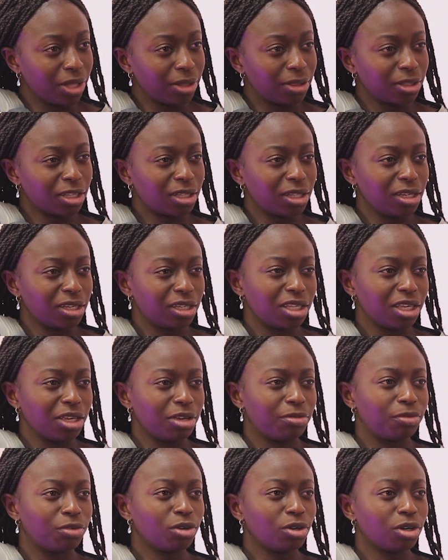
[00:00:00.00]
But I think,
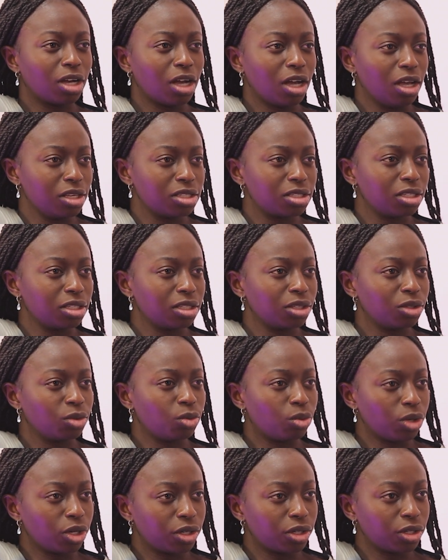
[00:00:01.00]
like, if you're
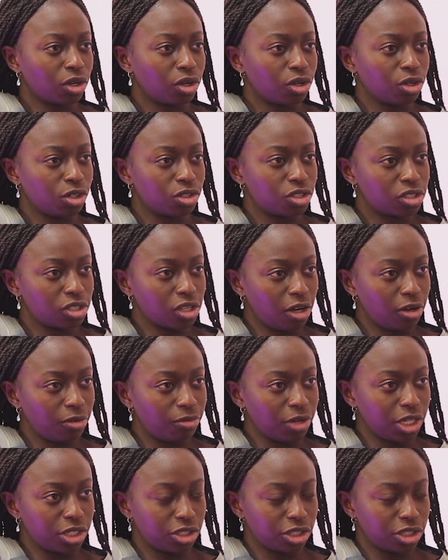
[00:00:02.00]
constantly working on yourself,